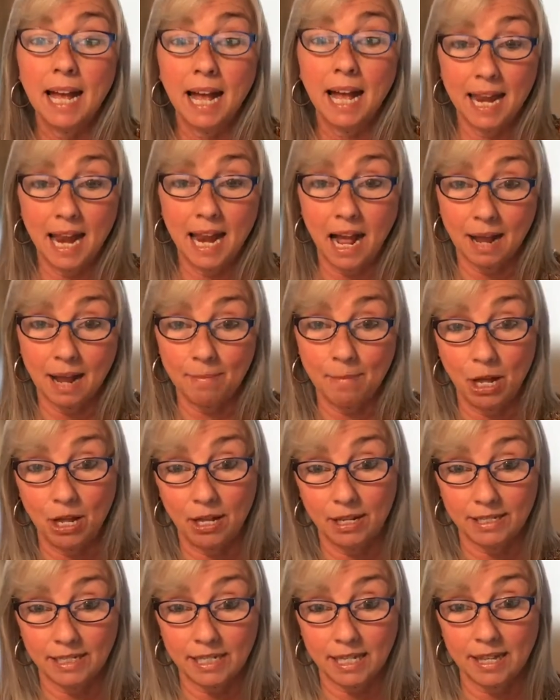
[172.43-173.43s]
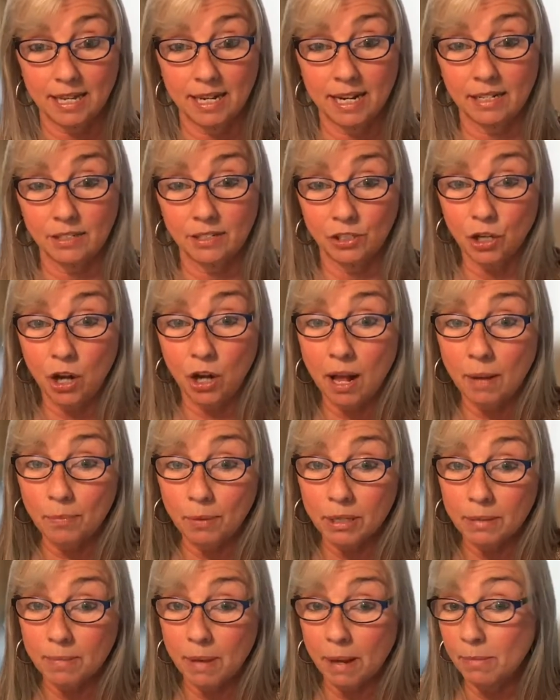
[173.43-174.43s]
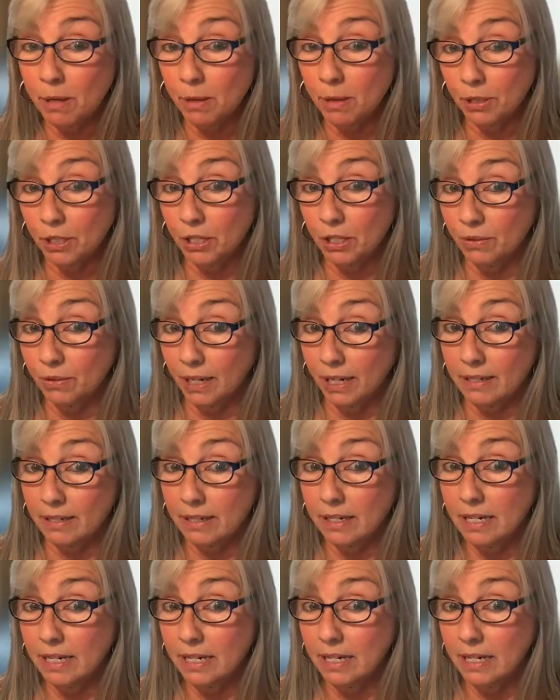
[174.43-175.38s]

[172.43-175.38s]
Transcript: and I'm on to the next job with my mobile unit.